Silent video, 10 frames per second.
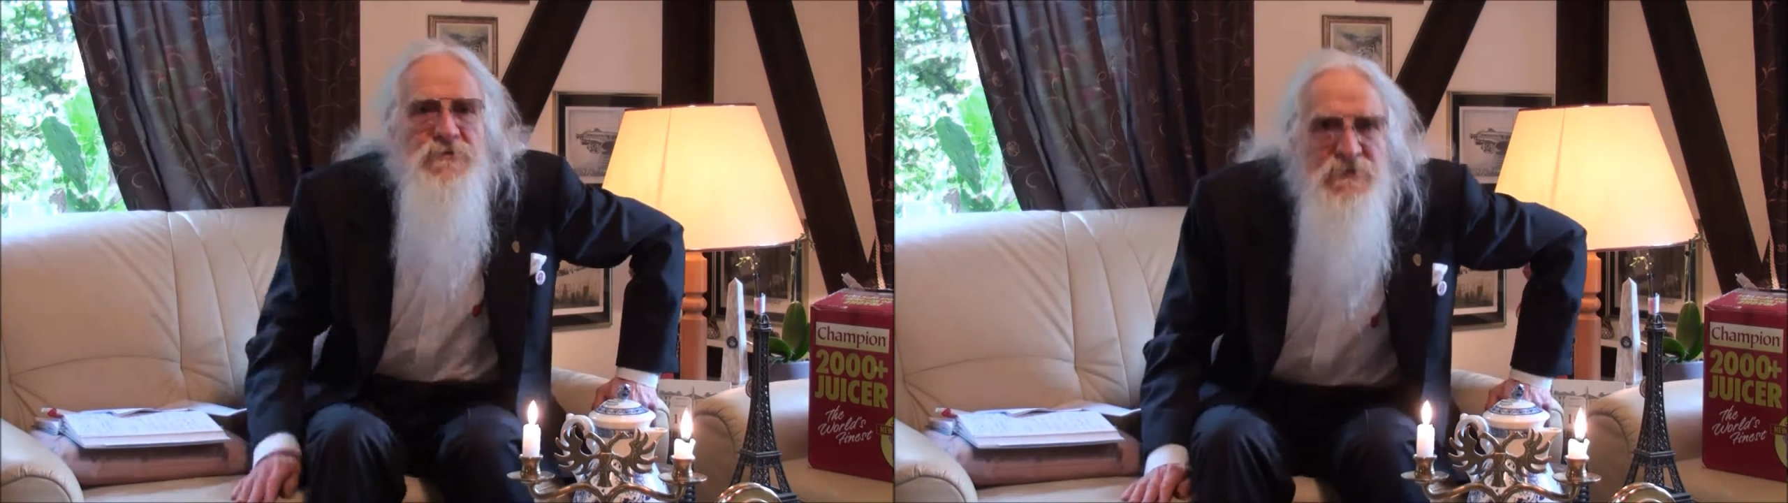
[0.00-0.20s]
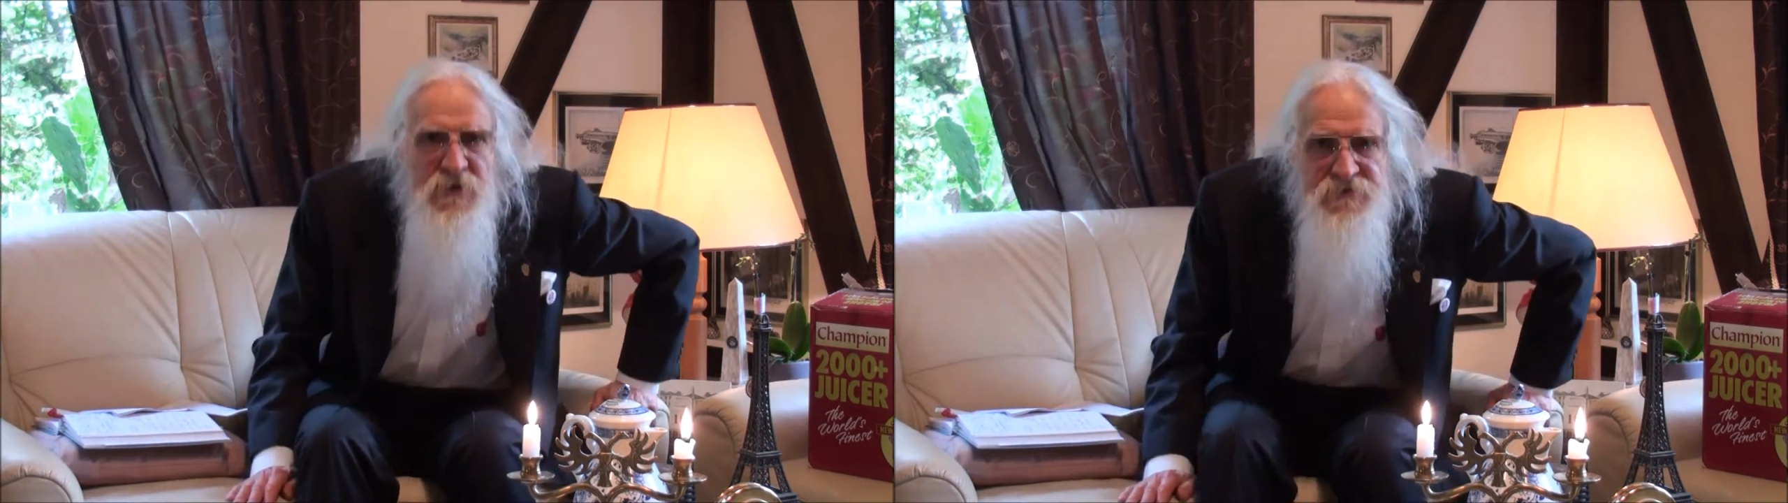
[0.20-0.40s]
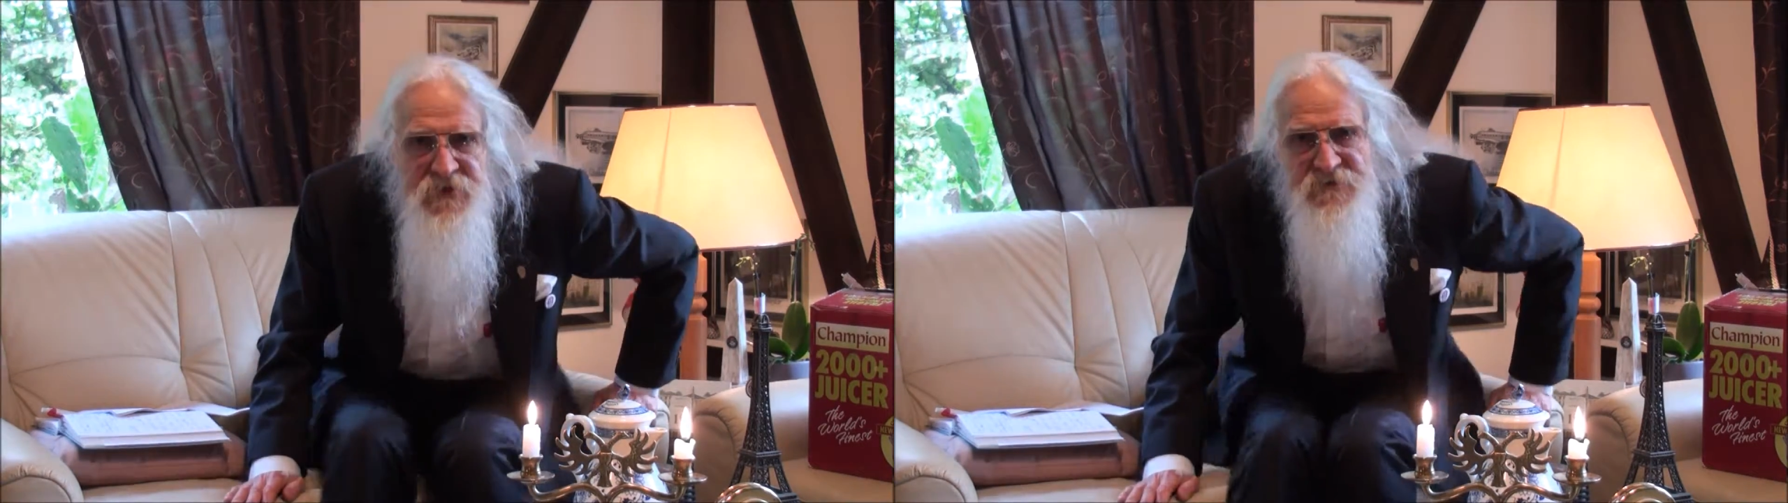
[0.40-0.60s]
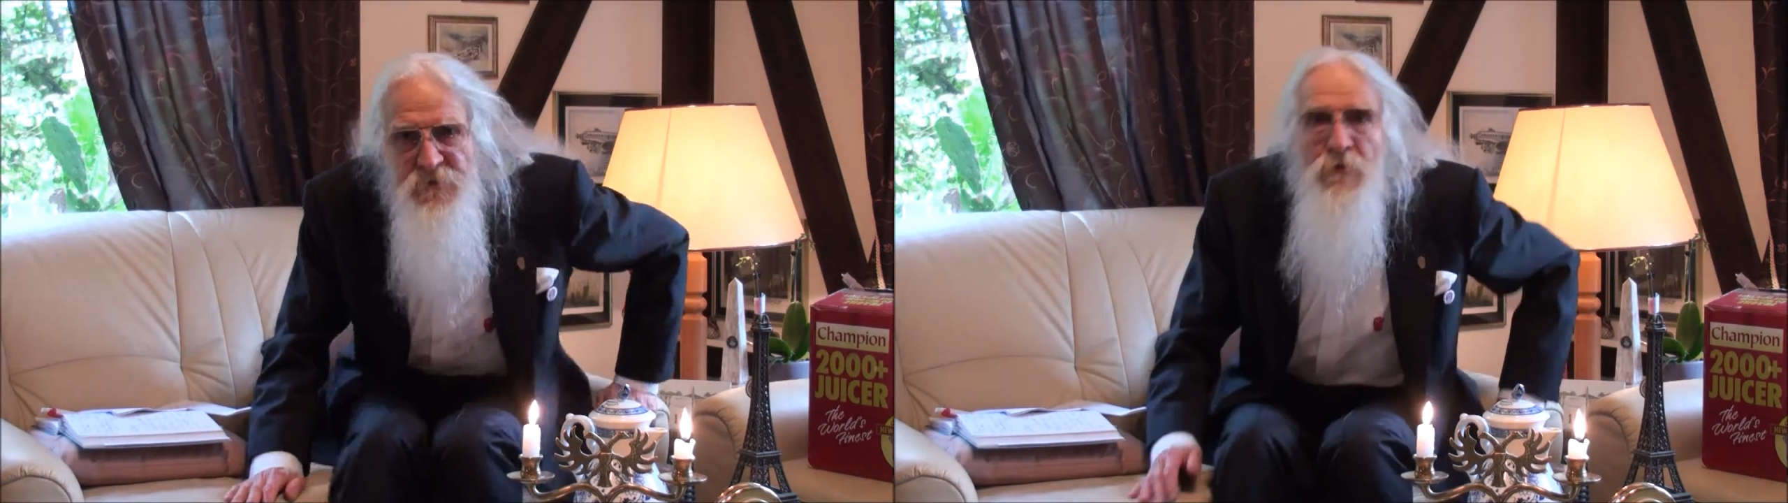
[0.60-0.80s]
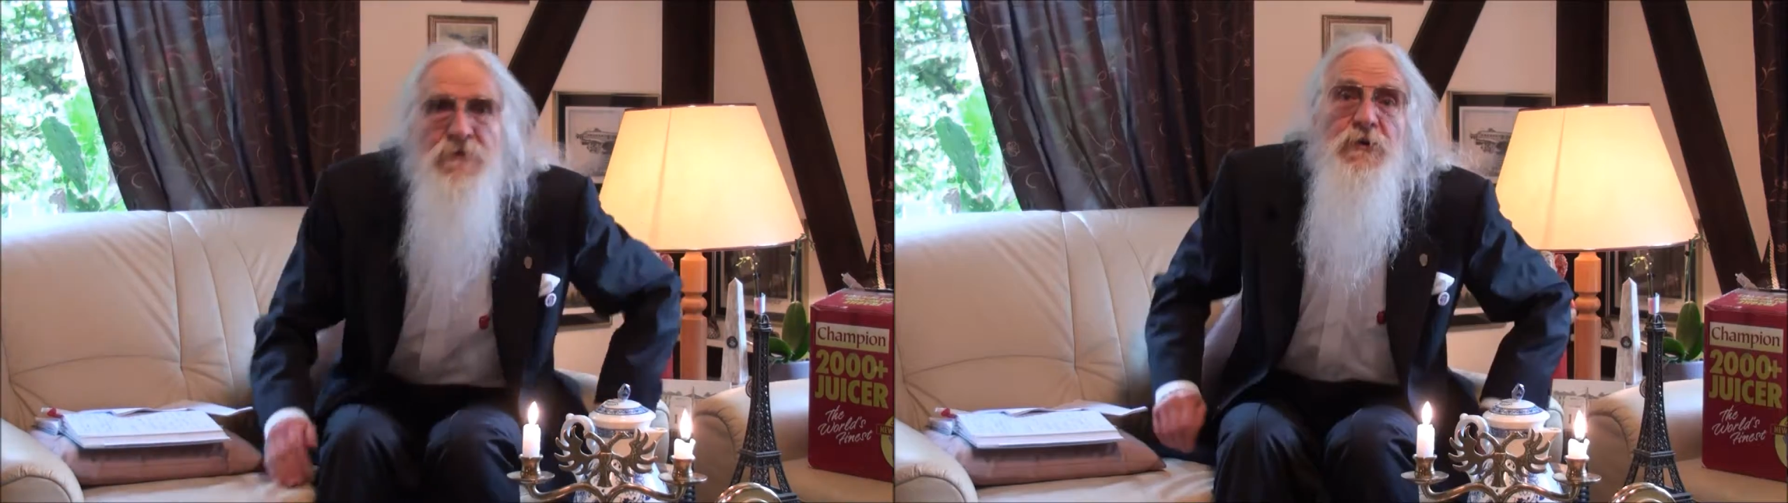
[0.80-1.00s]
success,
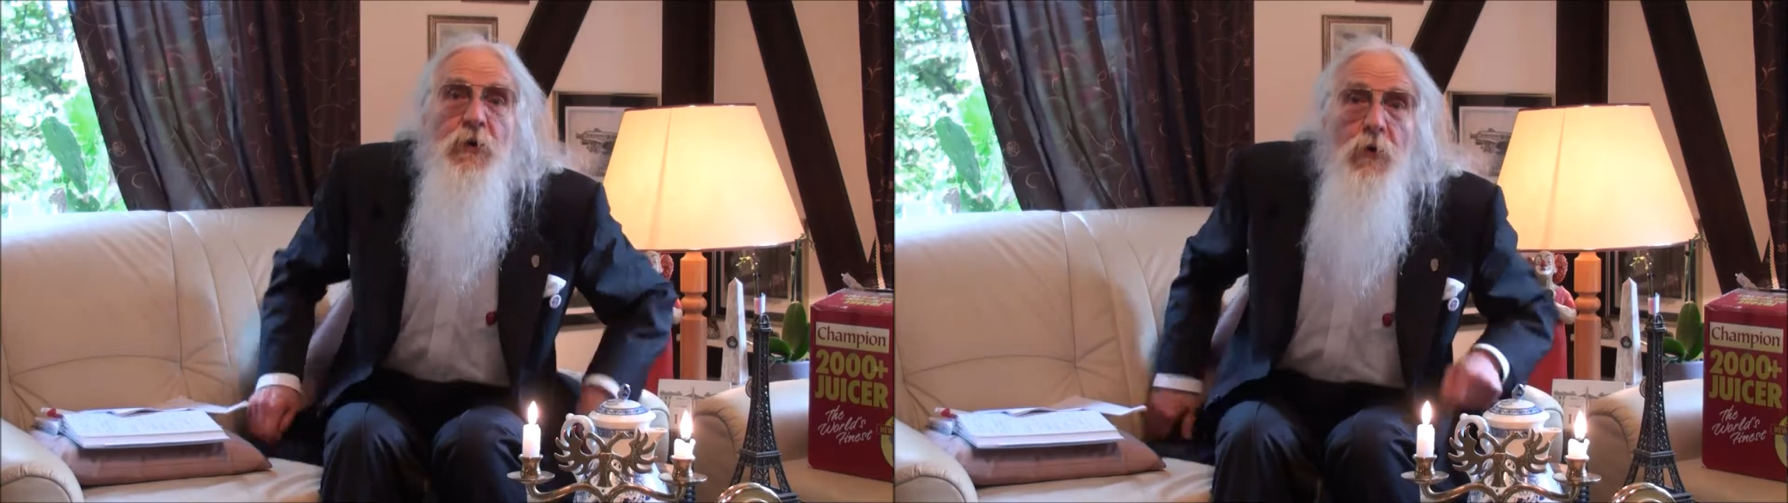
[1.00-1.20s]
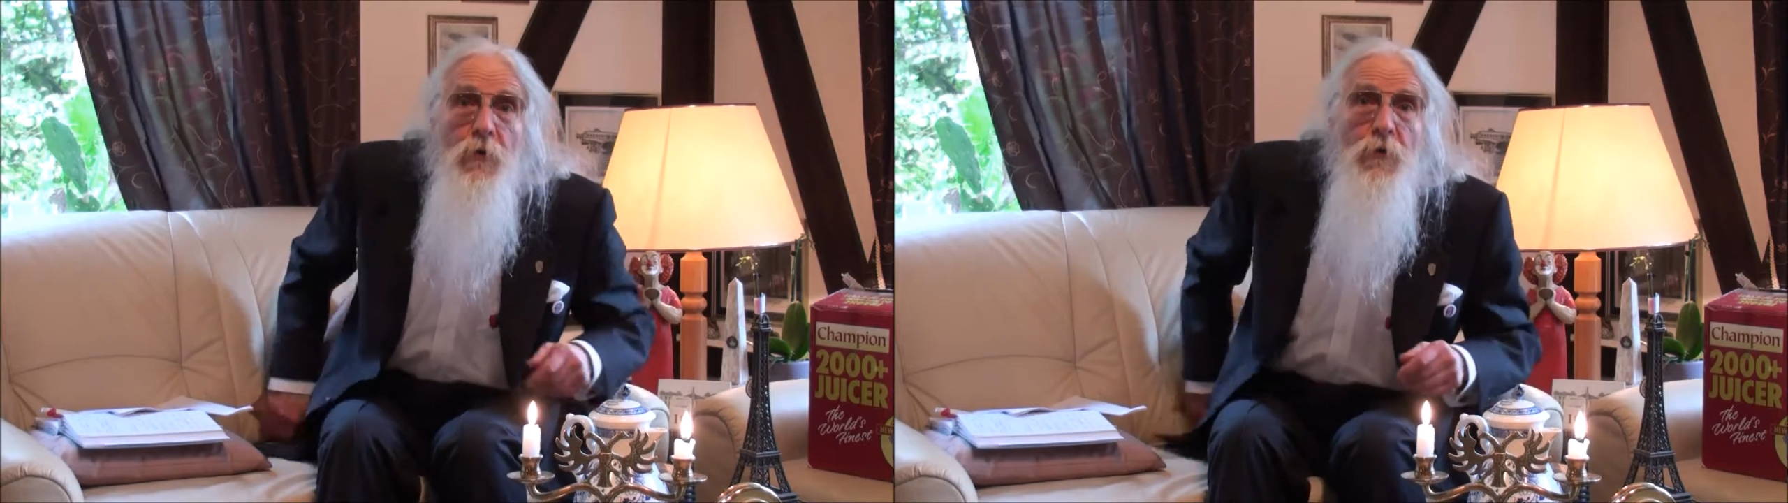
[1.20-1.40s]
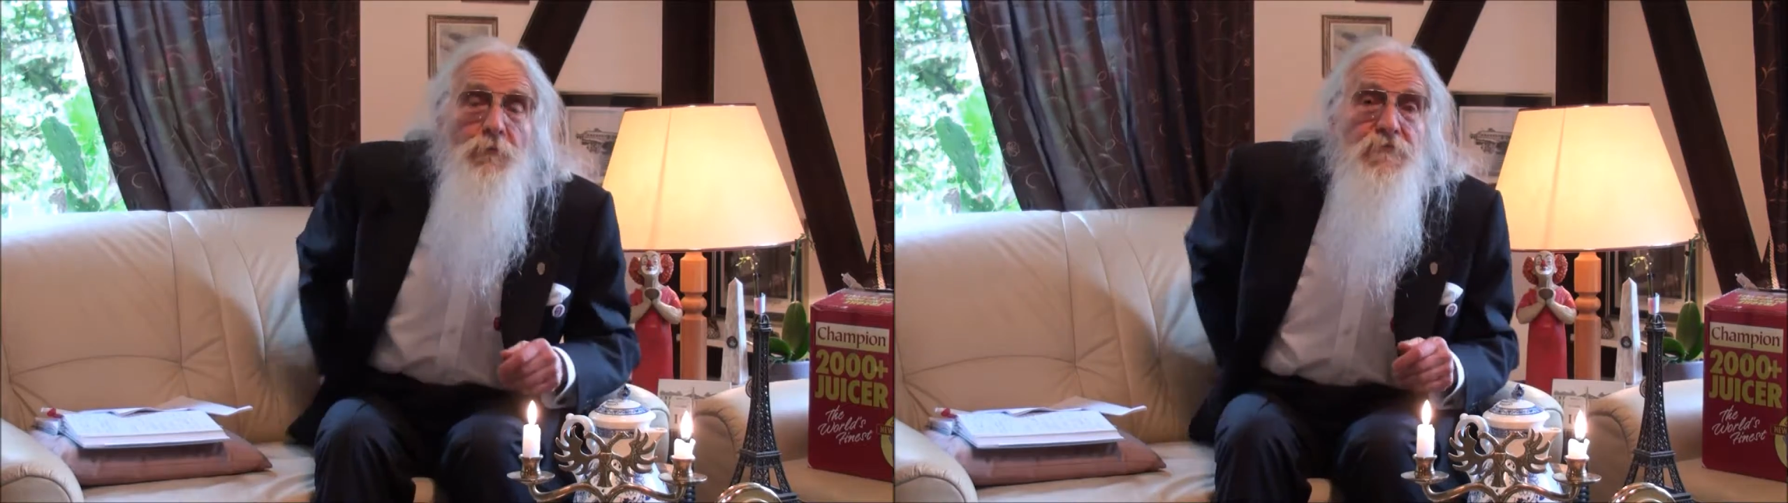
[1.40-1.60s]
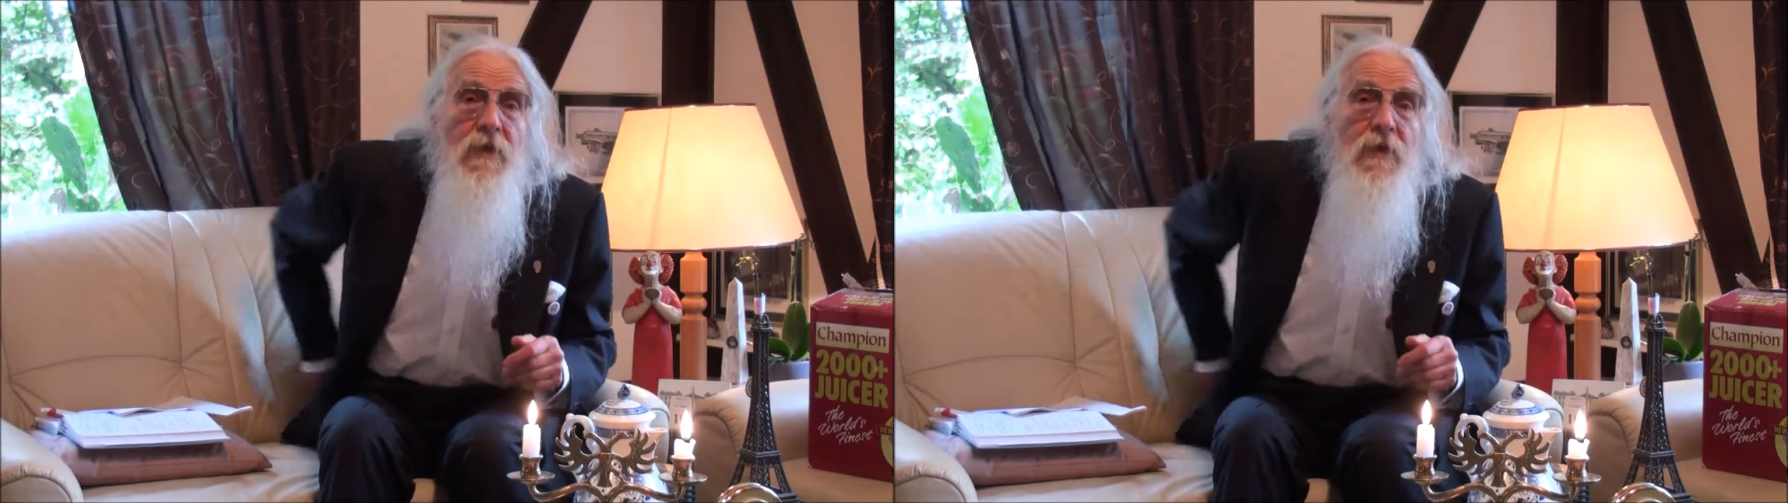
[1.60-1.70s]
although